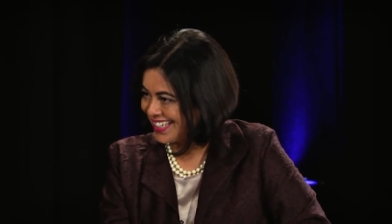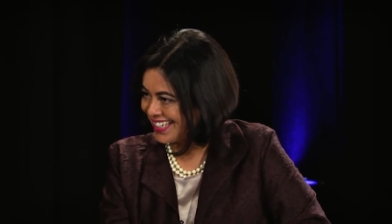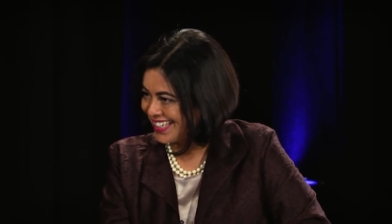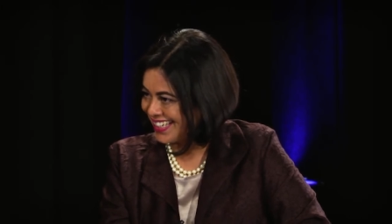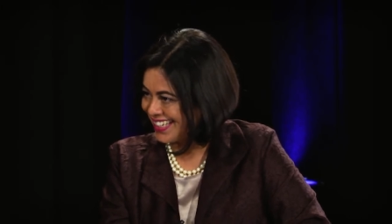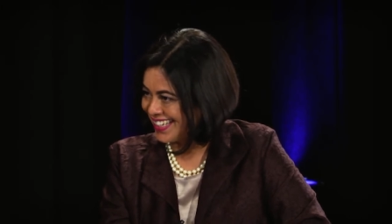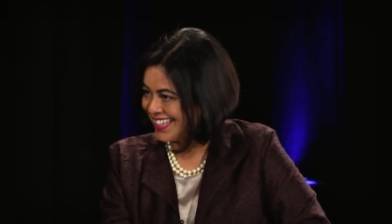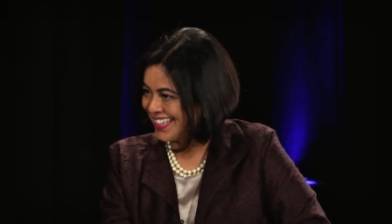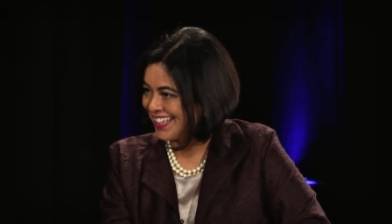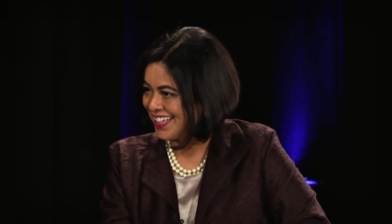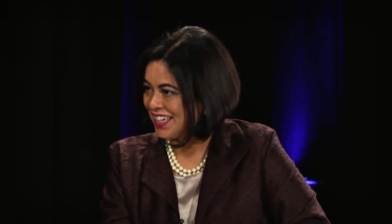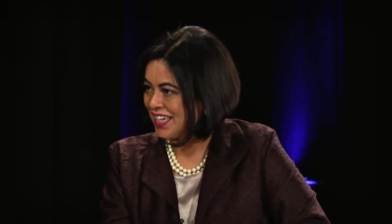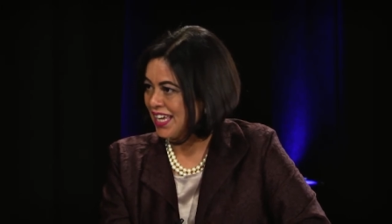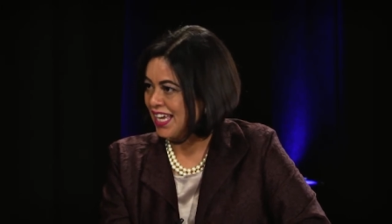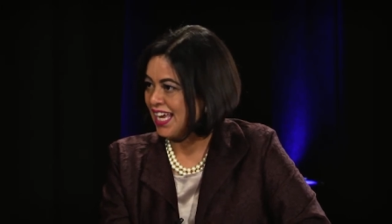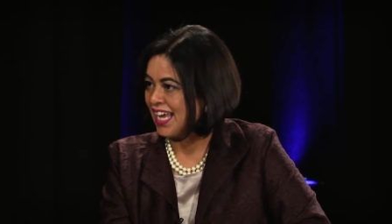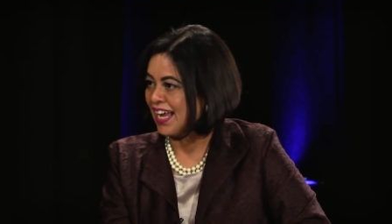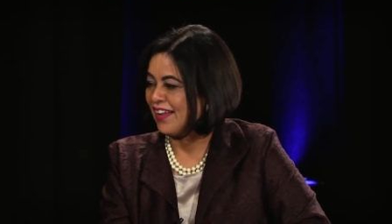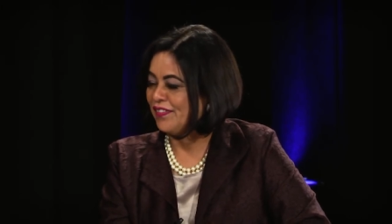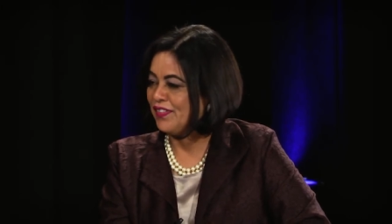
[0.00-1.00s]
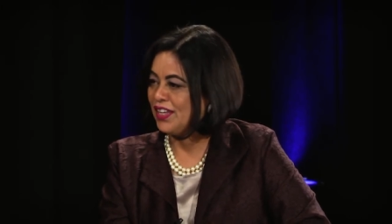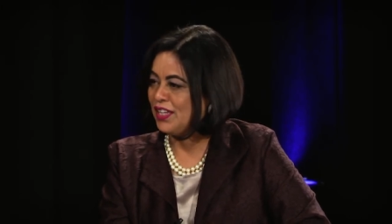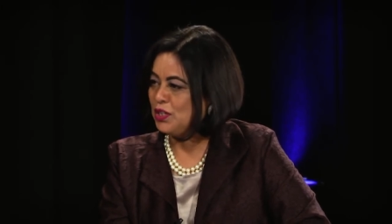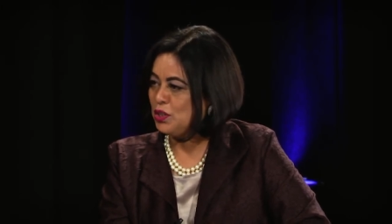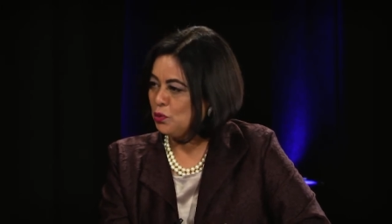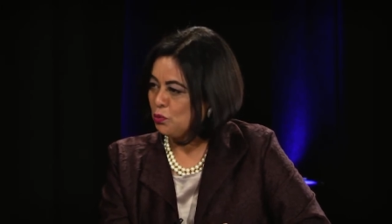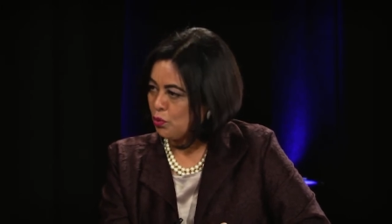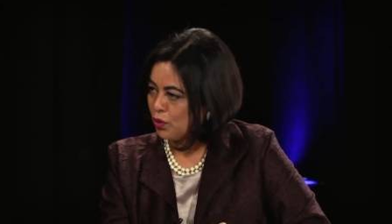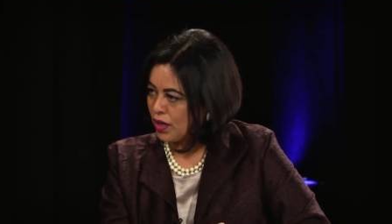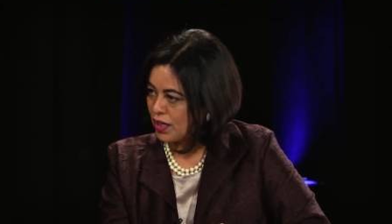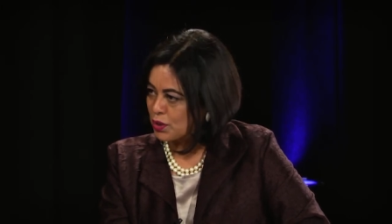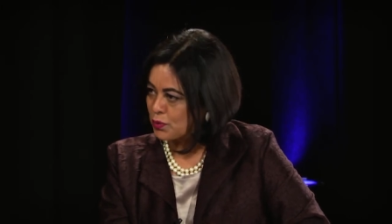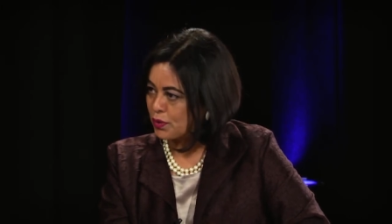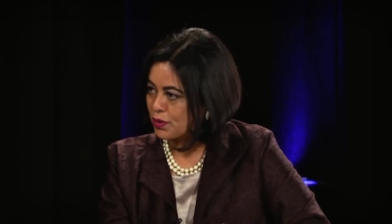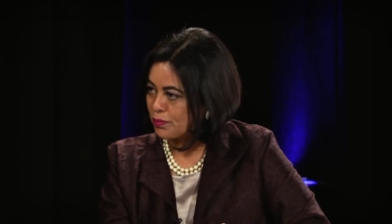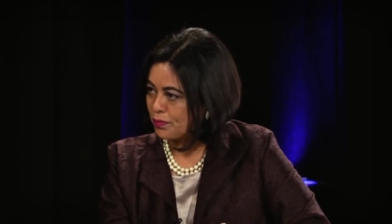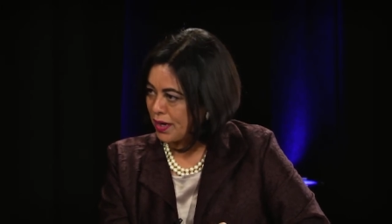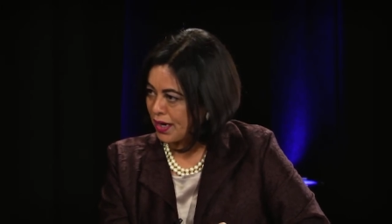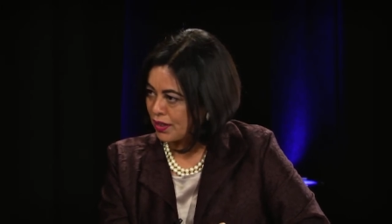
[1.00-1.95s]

I did, yes. And then you worked with